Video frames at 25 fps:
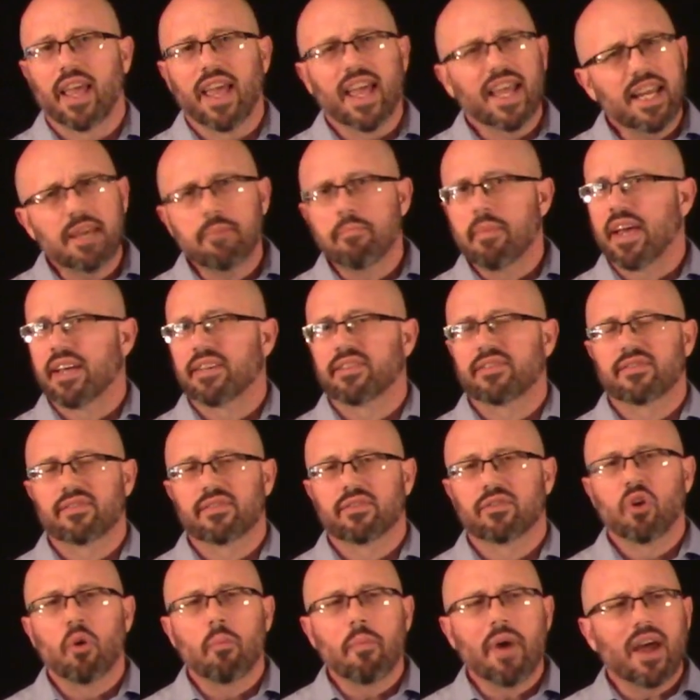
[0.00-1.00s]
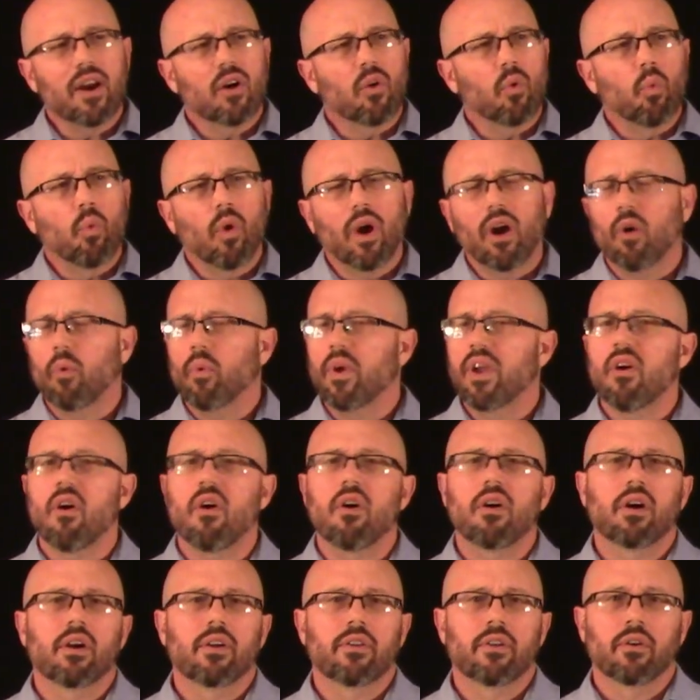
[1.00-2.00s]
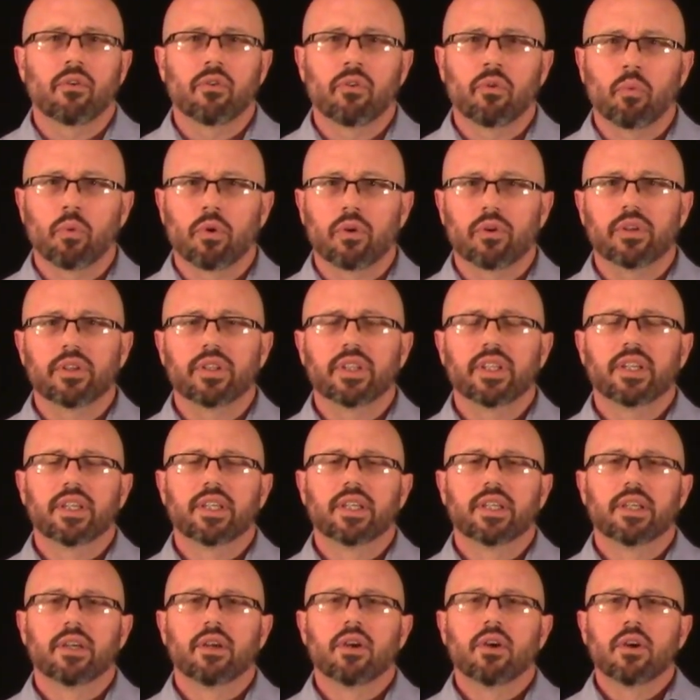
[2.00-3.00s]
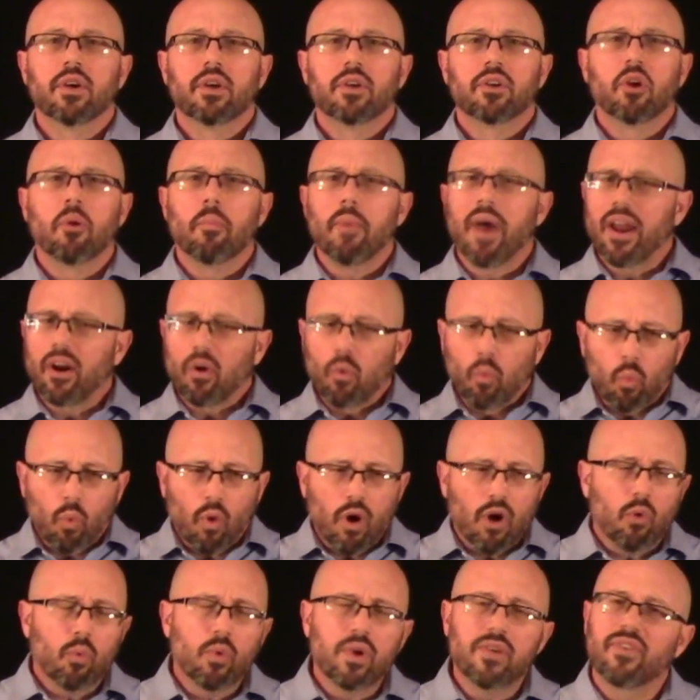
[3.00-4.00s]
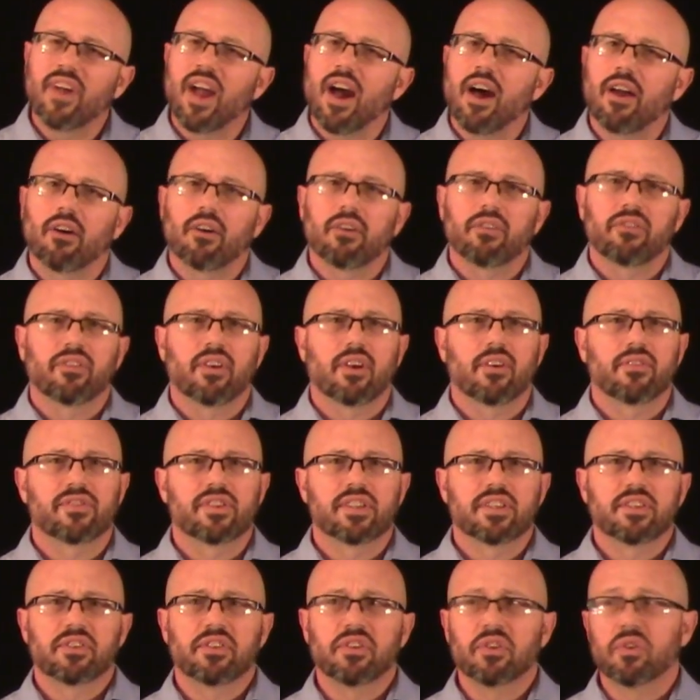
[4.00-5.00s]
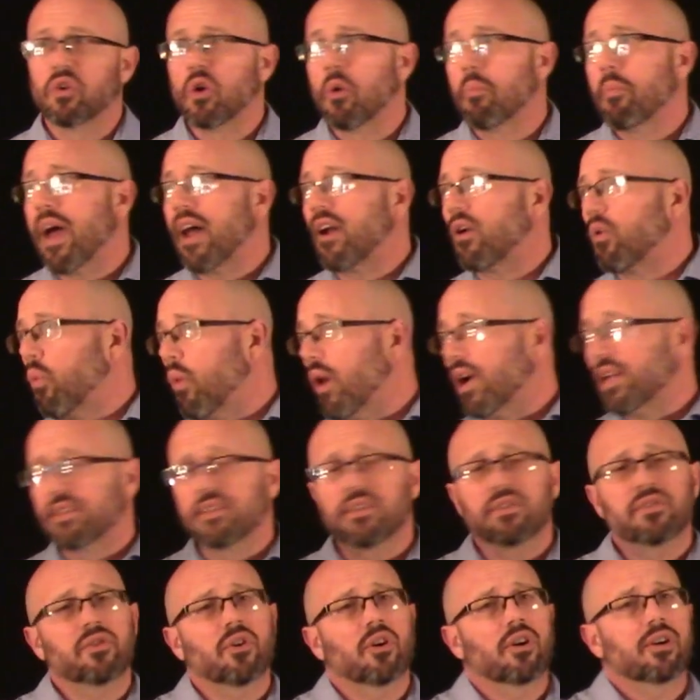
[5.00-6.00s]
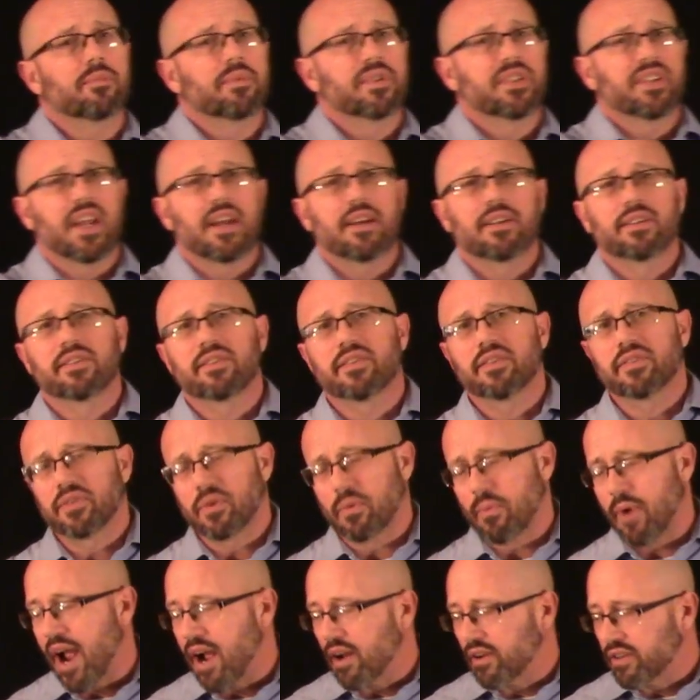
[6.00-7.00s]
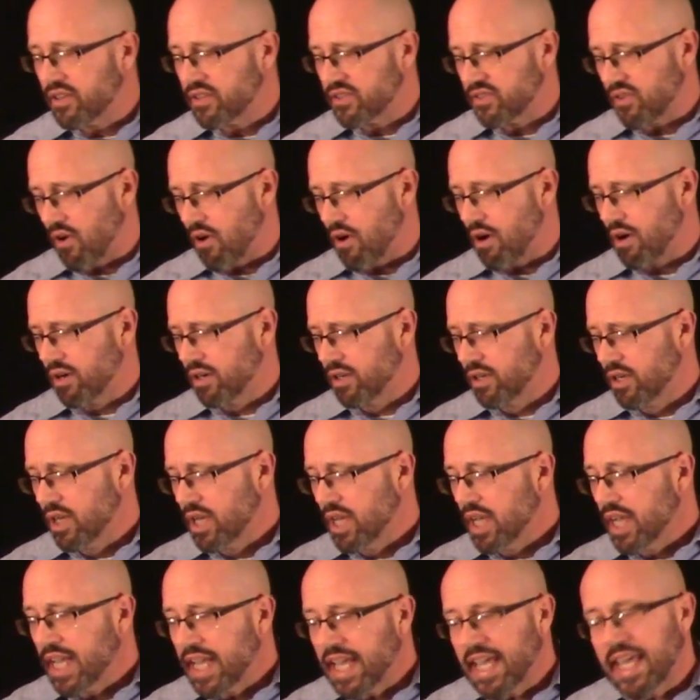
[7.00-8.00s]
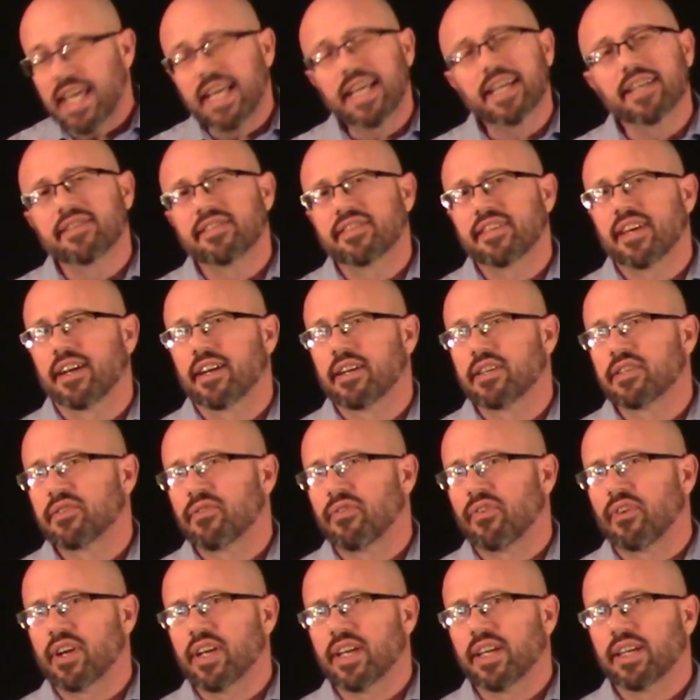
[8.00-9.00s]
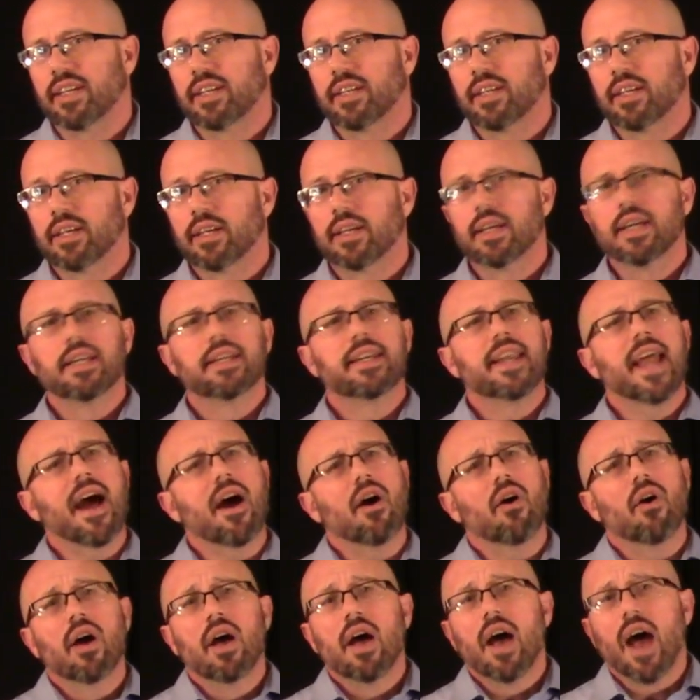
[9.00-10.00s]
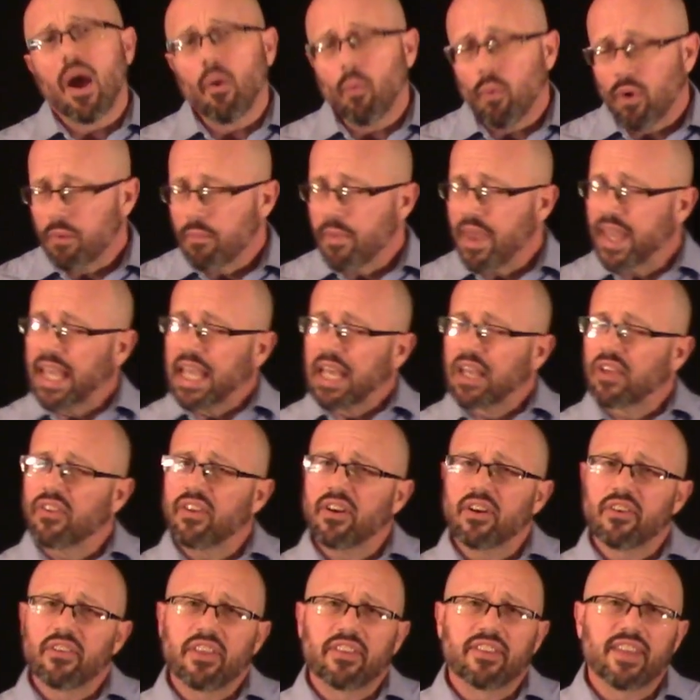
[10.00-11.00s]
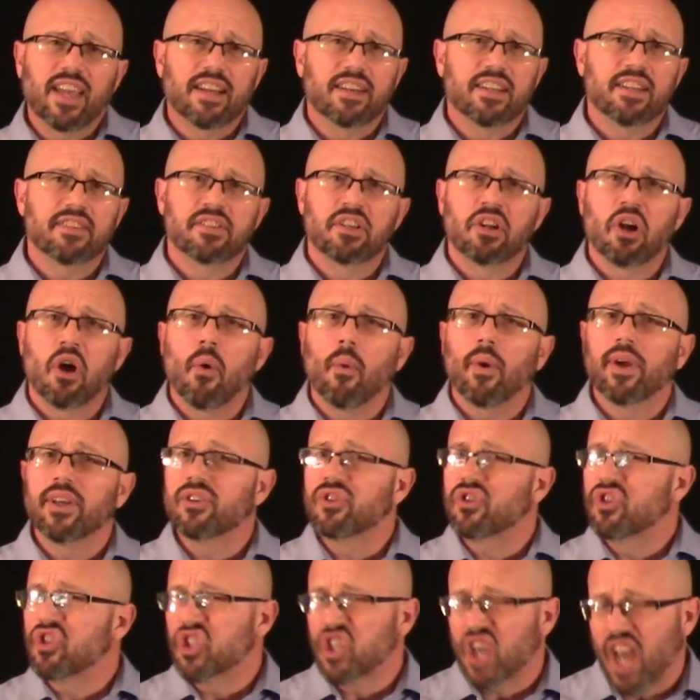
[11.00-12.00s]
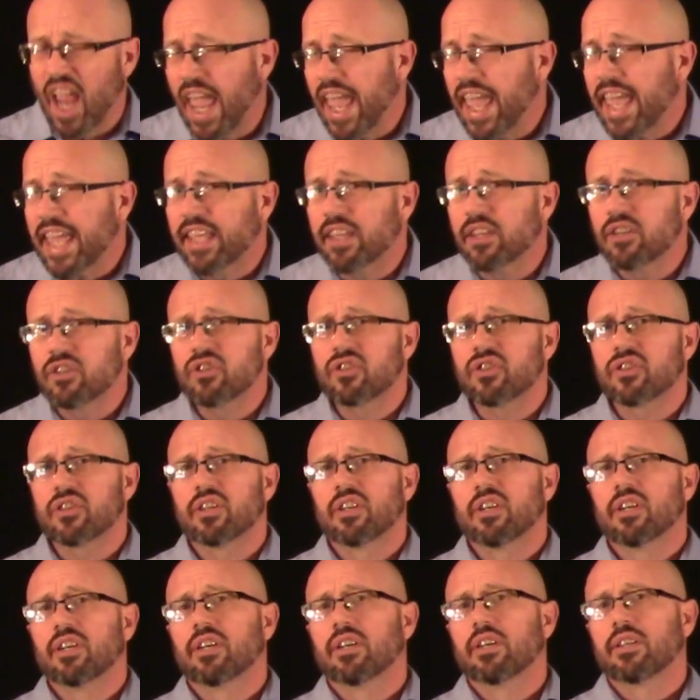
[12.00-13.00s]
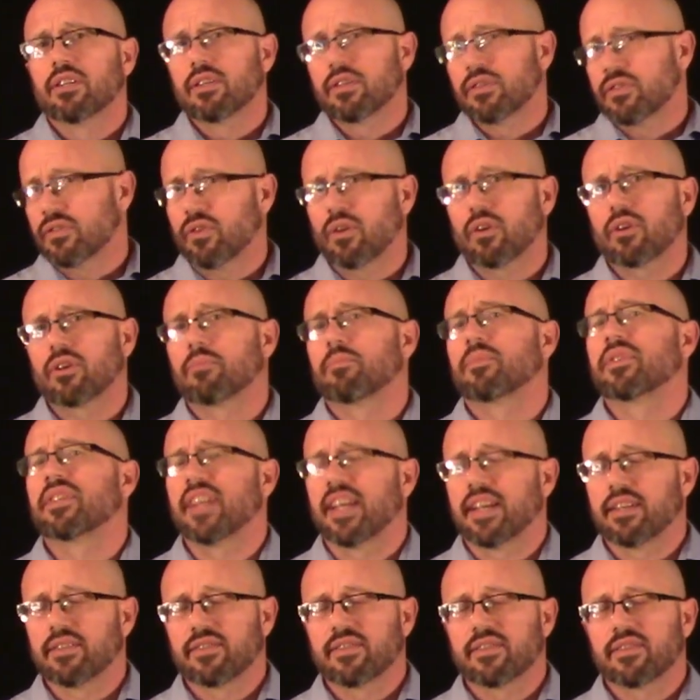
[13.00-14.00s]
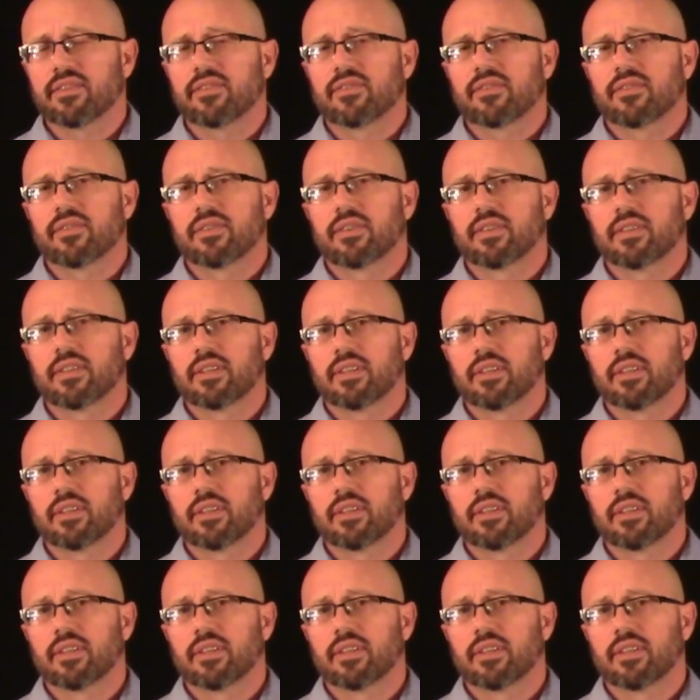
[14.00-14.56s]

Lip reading: Any mess. No matter where we are in the world. No matter what we've got ourselves into. No matter what the circumstances around us are. He can set us free. Now, I want to make it clear that that doesn't always change the circumstances.